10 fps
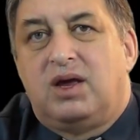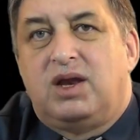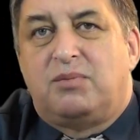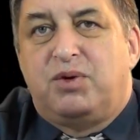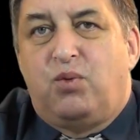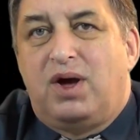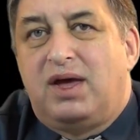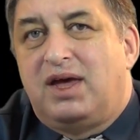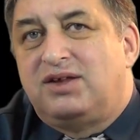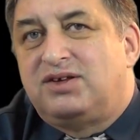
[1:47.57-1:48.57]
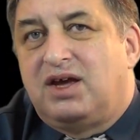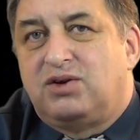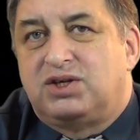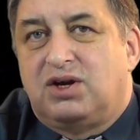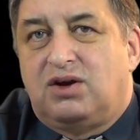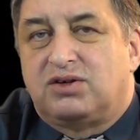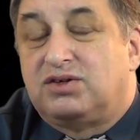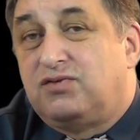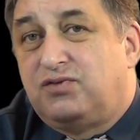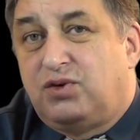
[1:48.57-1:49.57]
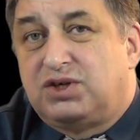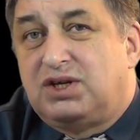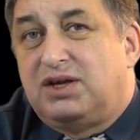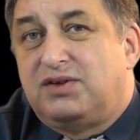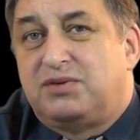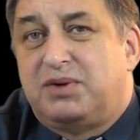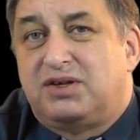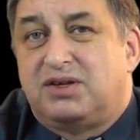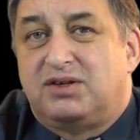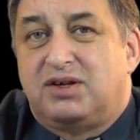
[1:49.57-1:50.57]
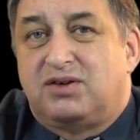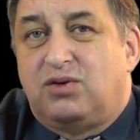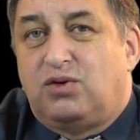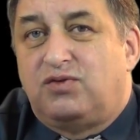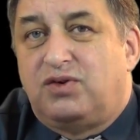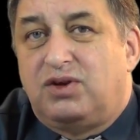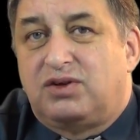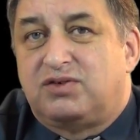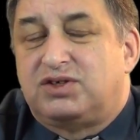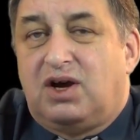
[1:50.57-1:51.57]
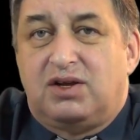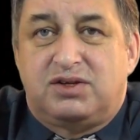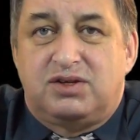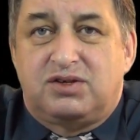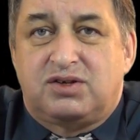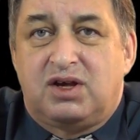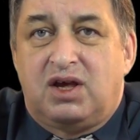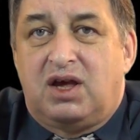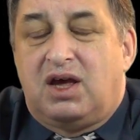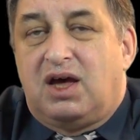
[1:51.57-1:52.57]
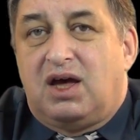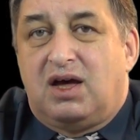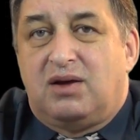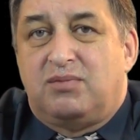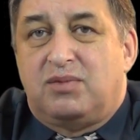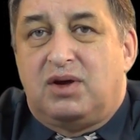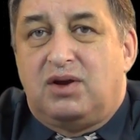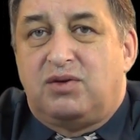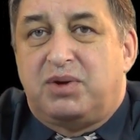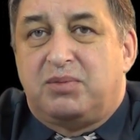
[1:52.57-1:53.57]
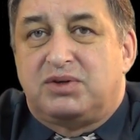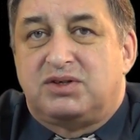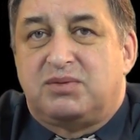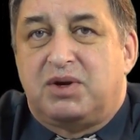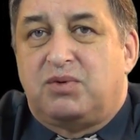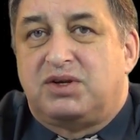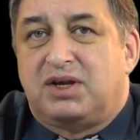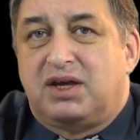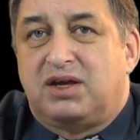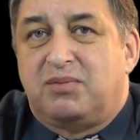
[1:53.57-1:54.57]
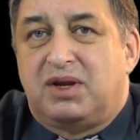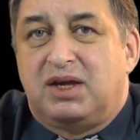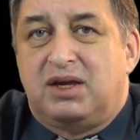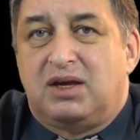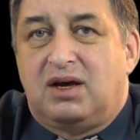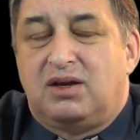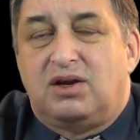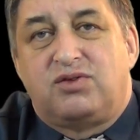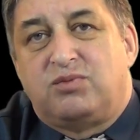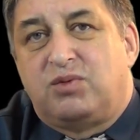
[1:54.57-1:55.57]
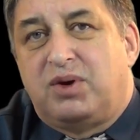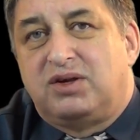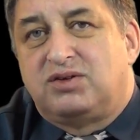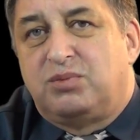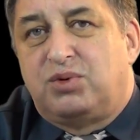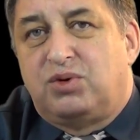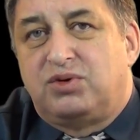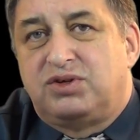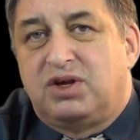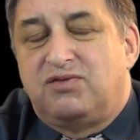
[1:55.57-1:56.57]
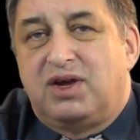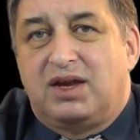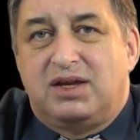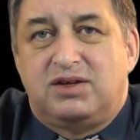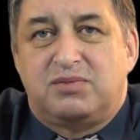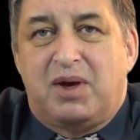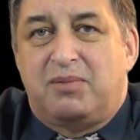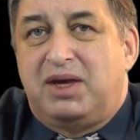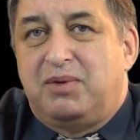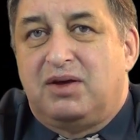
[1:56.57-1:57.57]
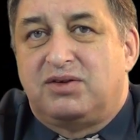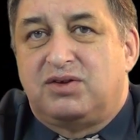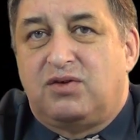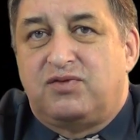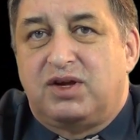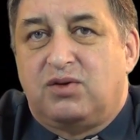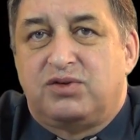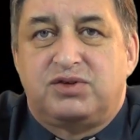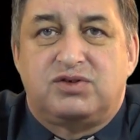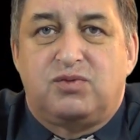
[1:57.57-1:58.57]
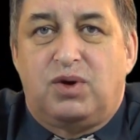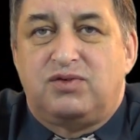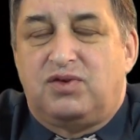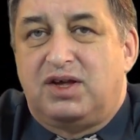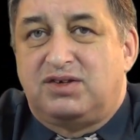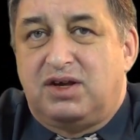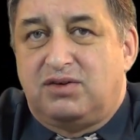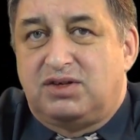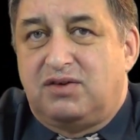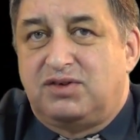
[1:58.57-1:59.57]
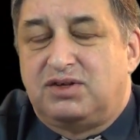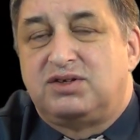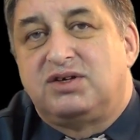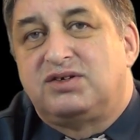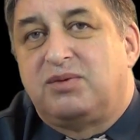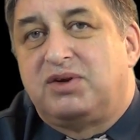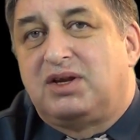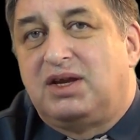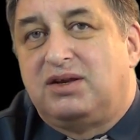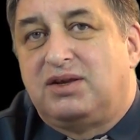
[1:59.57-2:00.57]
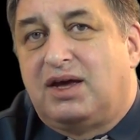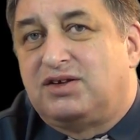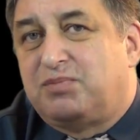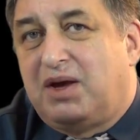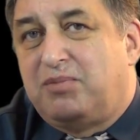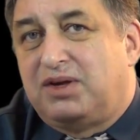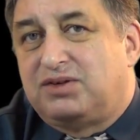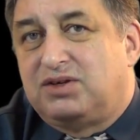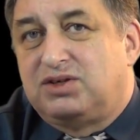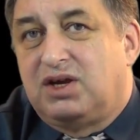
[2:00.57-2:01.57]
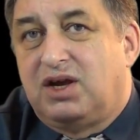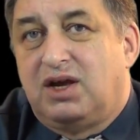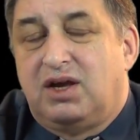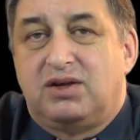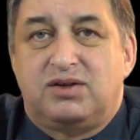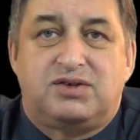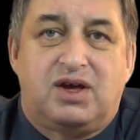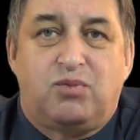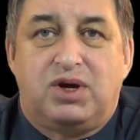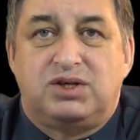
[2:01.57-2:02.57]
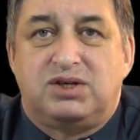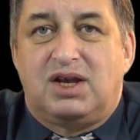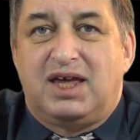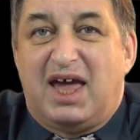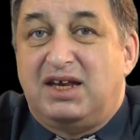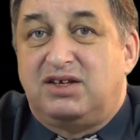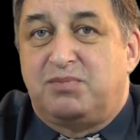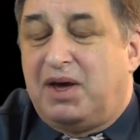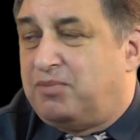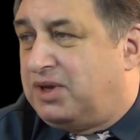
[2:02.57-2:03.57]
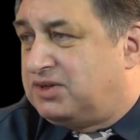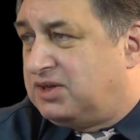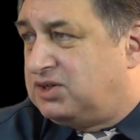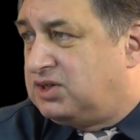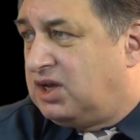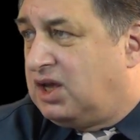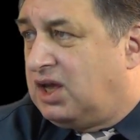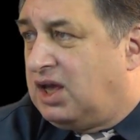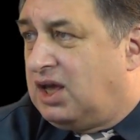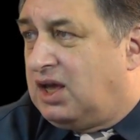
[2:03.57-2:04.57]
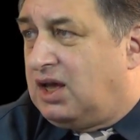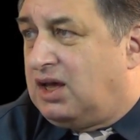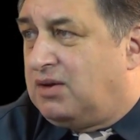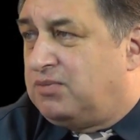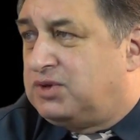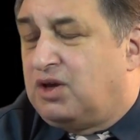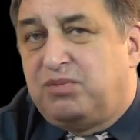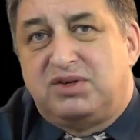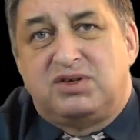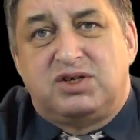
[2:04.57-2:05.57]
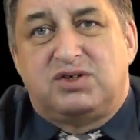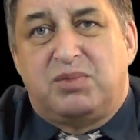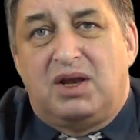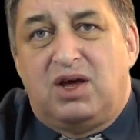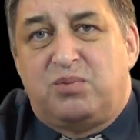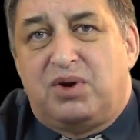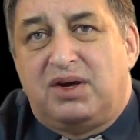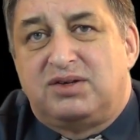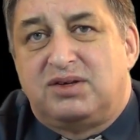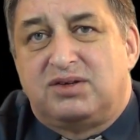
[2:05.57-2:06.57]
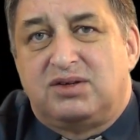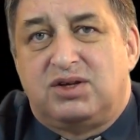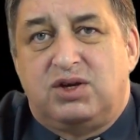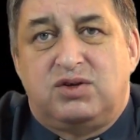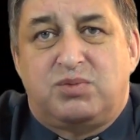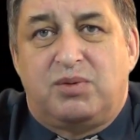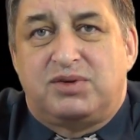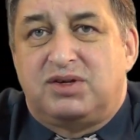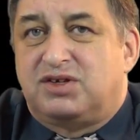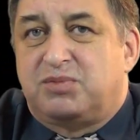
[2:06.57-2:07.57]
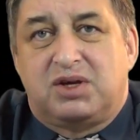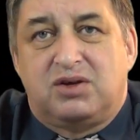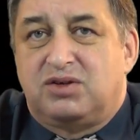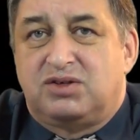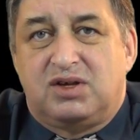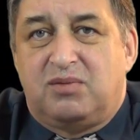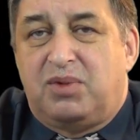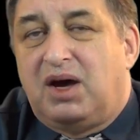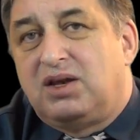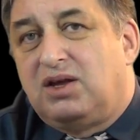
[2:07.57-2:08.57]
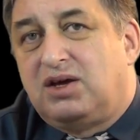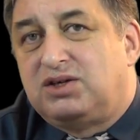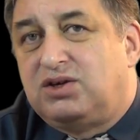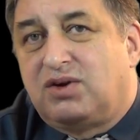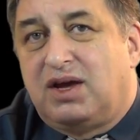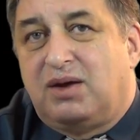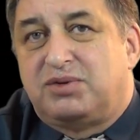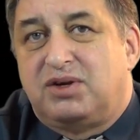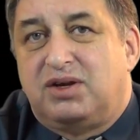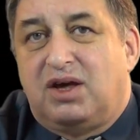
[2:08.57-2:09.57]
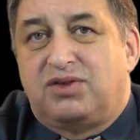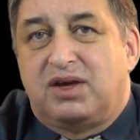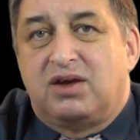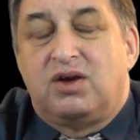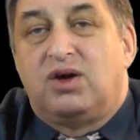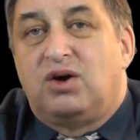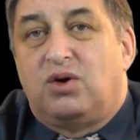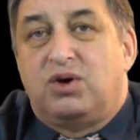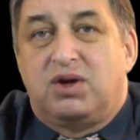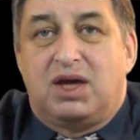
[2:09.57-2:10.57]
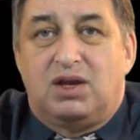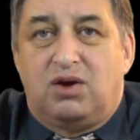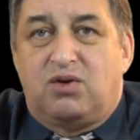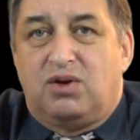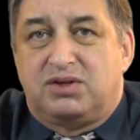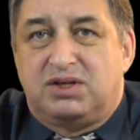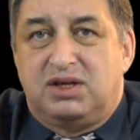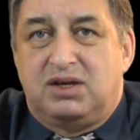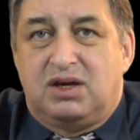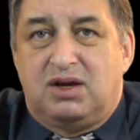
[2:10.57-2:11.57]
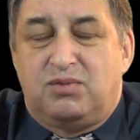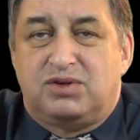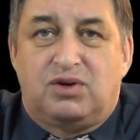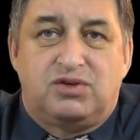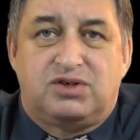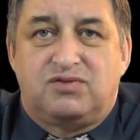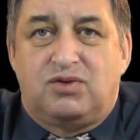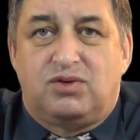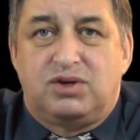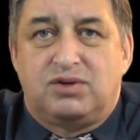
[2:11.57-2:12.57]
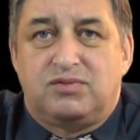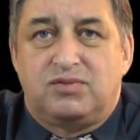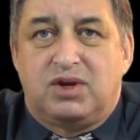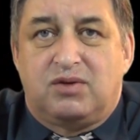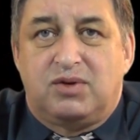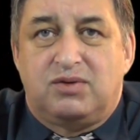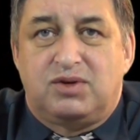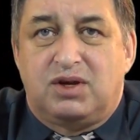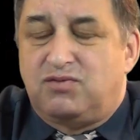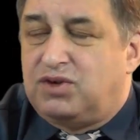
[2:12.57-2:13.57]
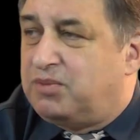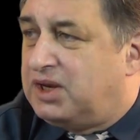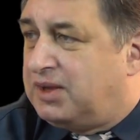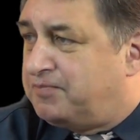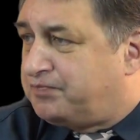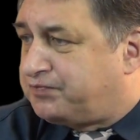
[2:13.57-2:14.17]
Now, beware S E O sharks. Unfortunately, in this business there's an awful lot of charlatans. Um, a lot of people just simply want to take your money. Uh, a lot of them are based abroad, so if you get any spam emails offering all sorts of wonderful S E O services, just simply delete that spam message the same way you delete any spam message. Um, don't be seduced by low prices and huge promises, because uh, by and large you'll get absolutely nothing, or you get low quality uh, results for you know, in return for your money.